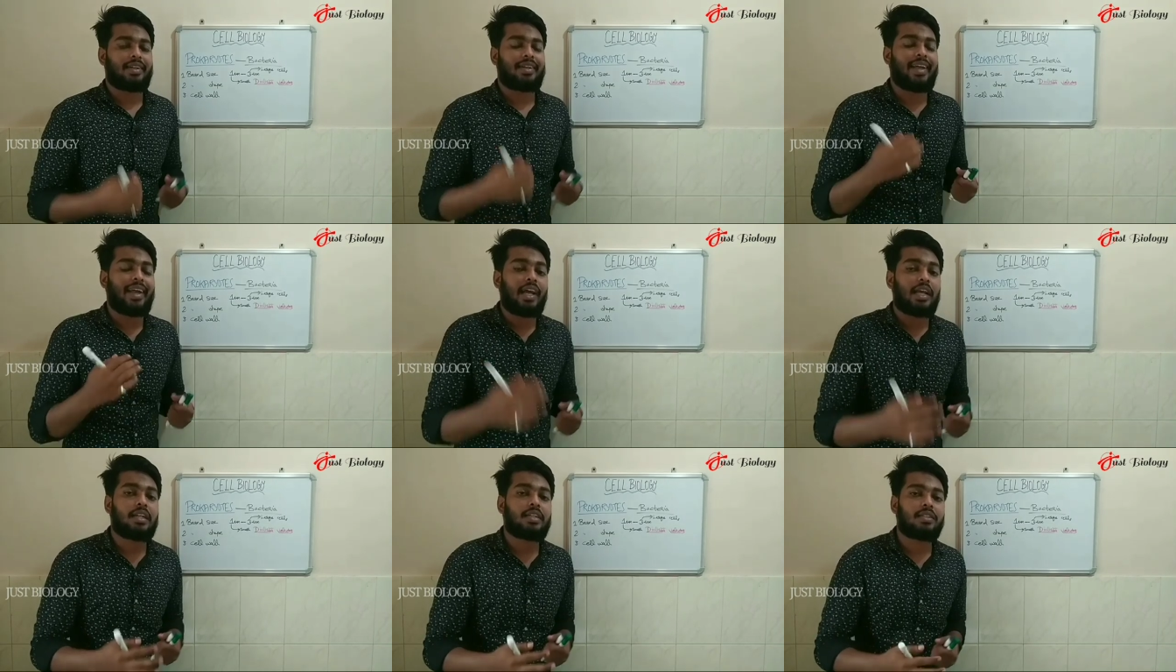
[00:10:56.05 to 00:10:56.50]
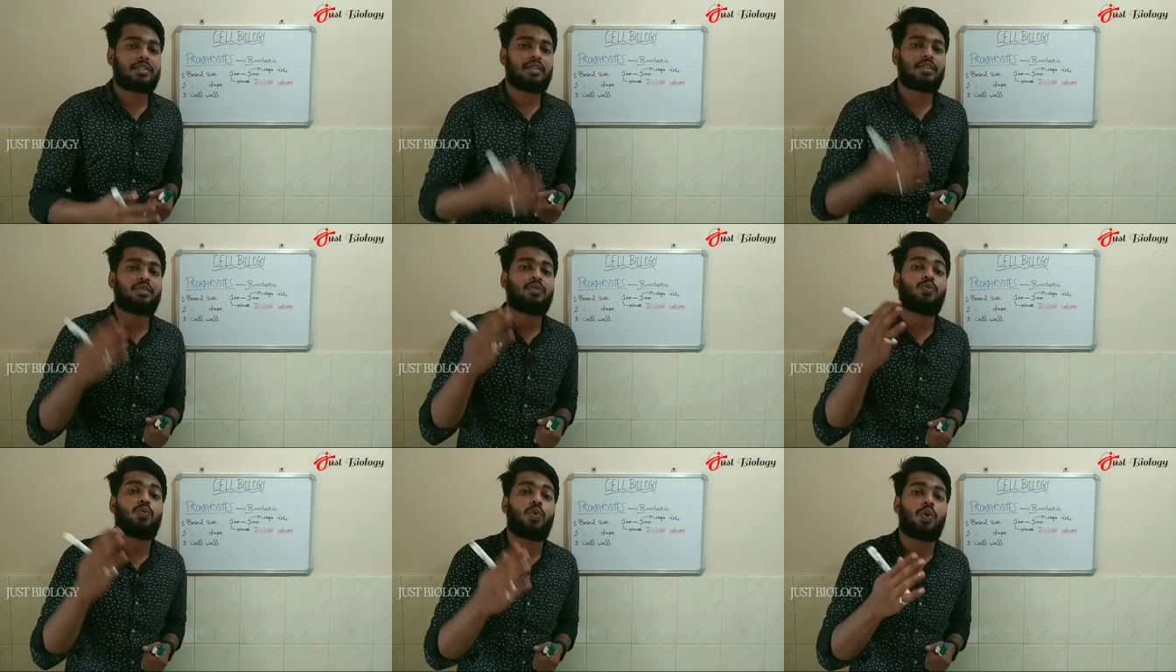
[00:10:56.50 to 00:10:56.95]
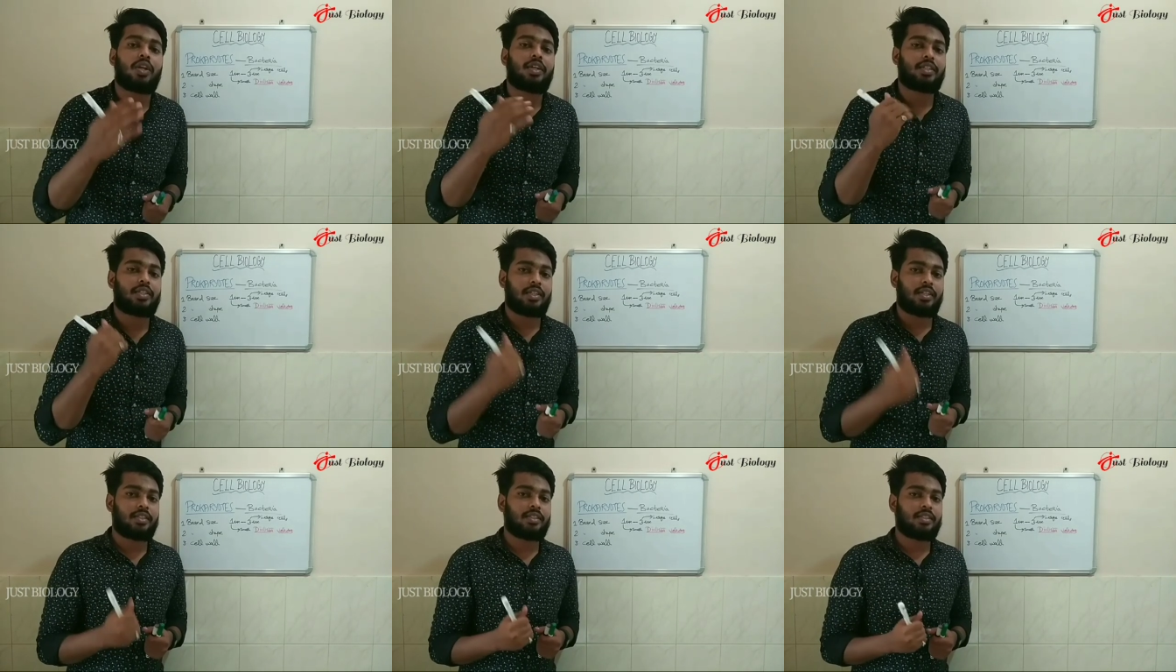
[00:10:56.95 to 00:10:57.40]
Dialister
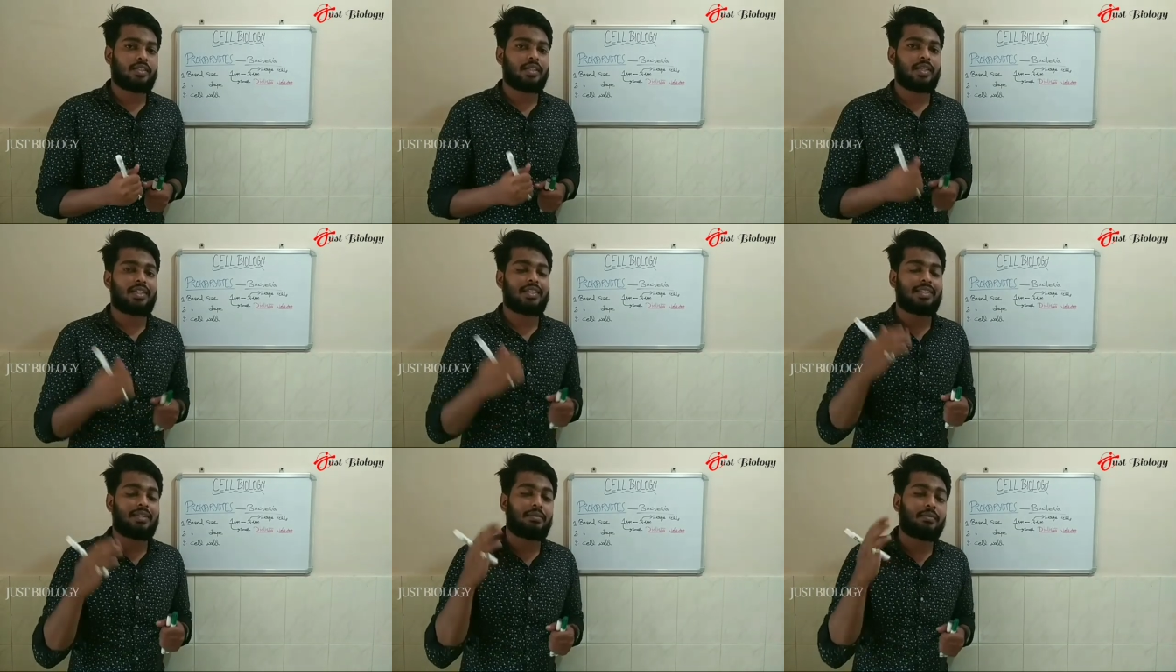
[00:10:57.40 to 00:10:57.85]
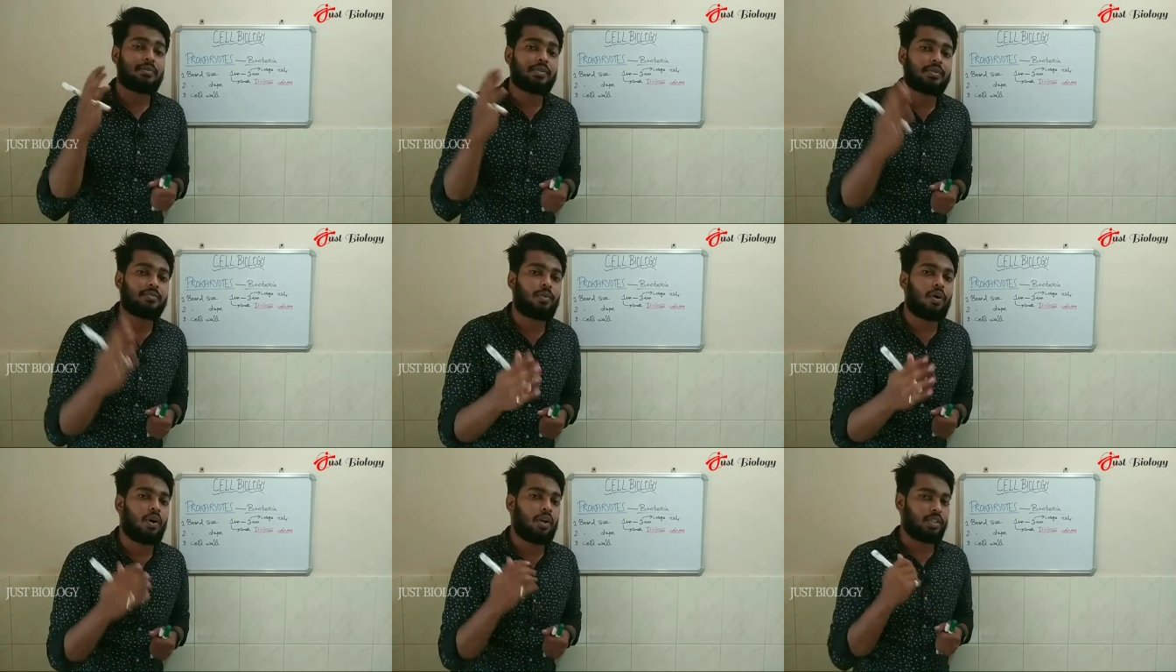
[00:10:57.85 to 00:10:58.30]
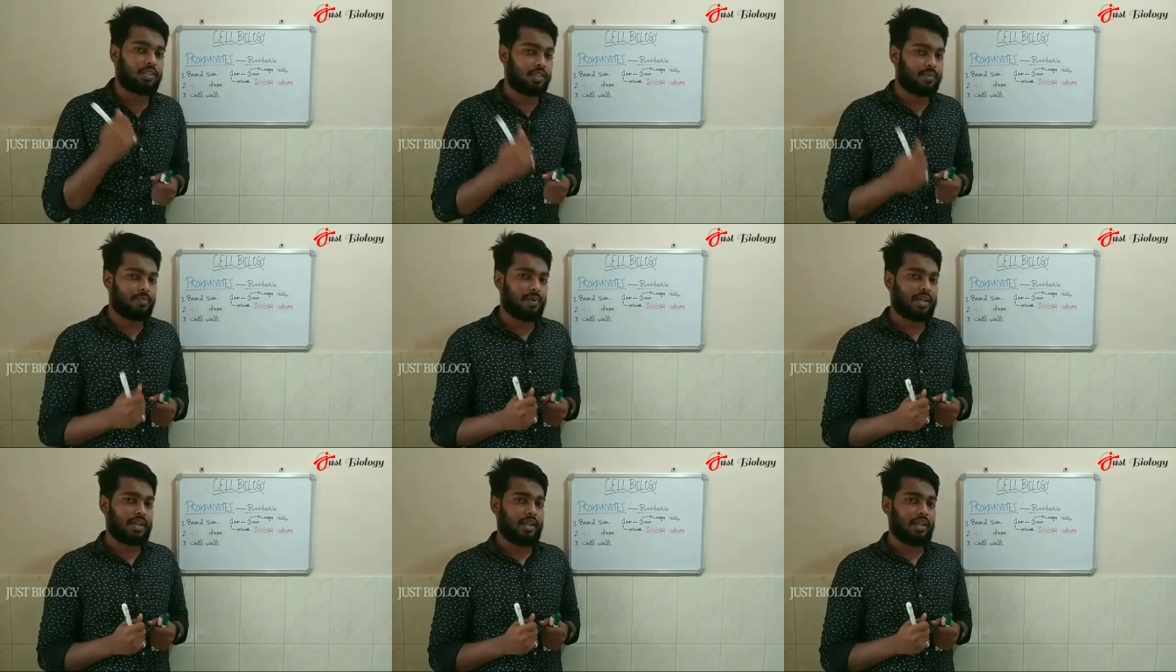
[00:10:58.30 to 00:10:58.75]
volutans is the
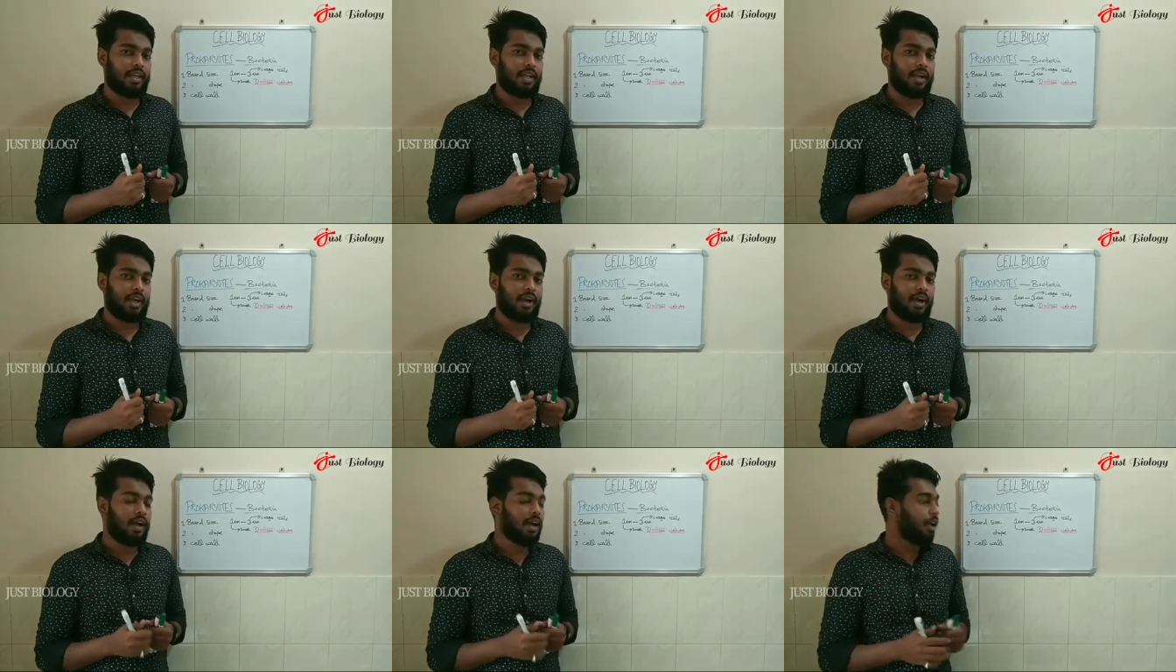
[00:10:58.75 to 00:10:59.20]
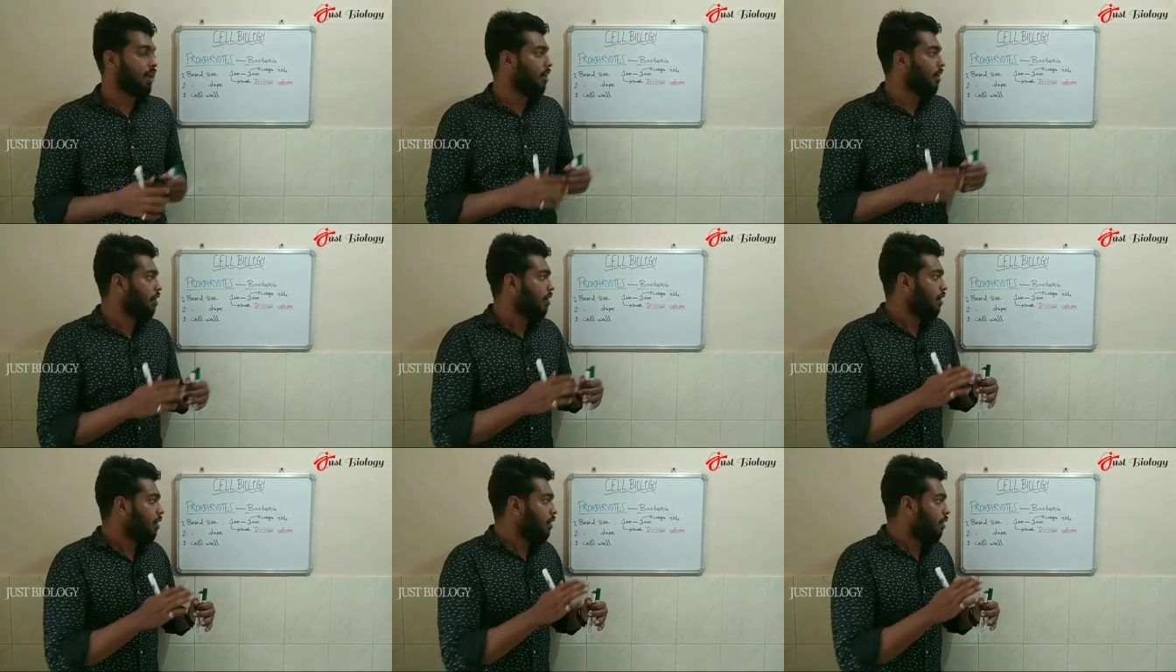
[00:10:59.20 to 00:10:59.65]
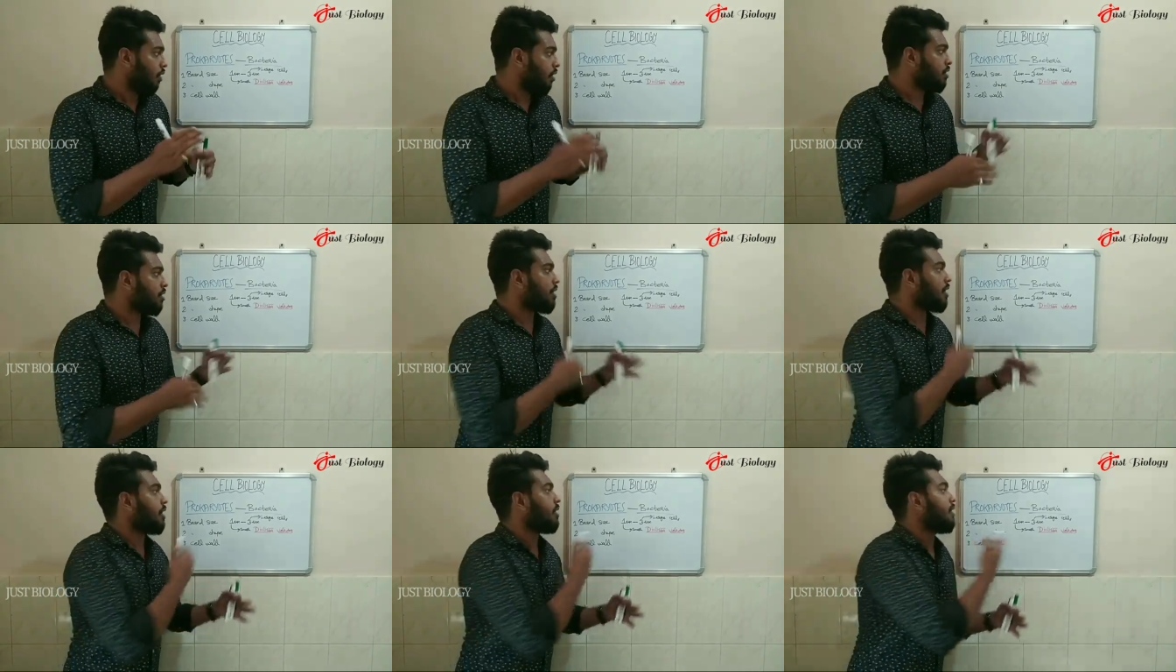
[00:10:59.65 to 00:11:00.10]
smallest bacteria.
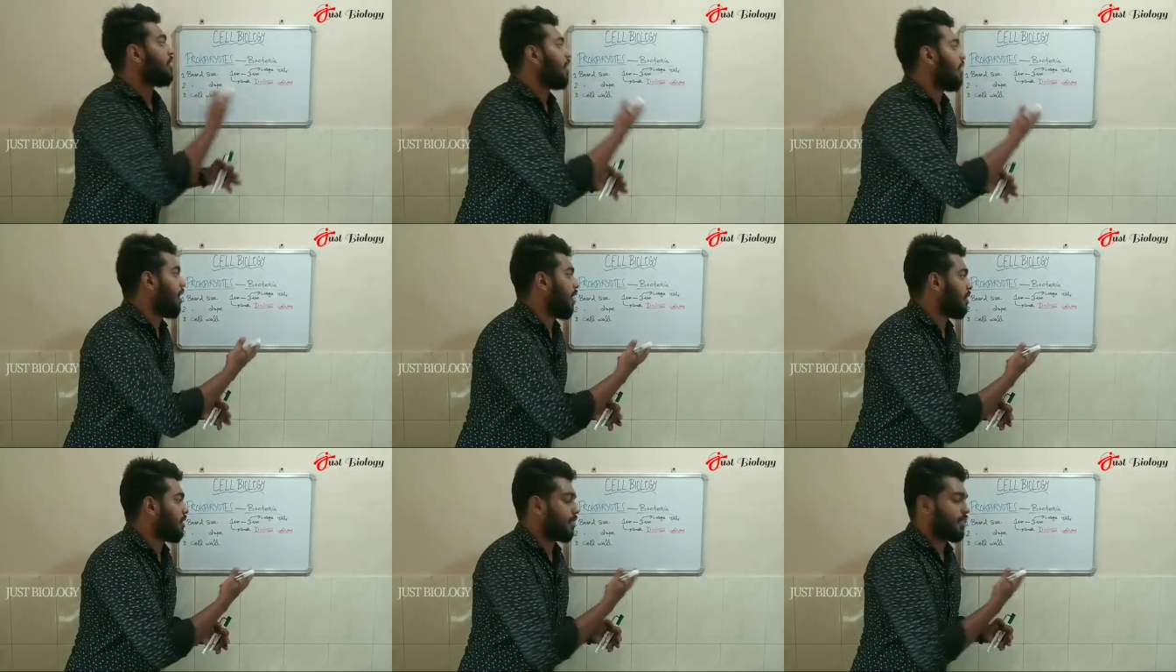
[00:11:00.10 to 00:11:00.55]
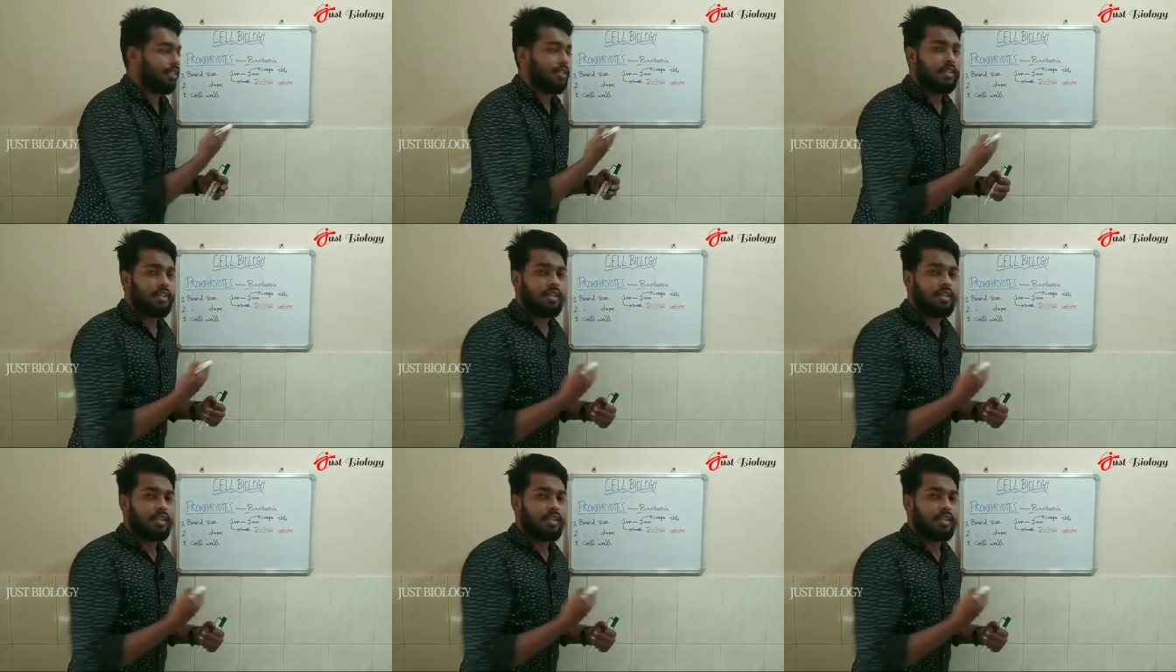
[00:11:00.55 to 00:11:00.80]
On the other hand,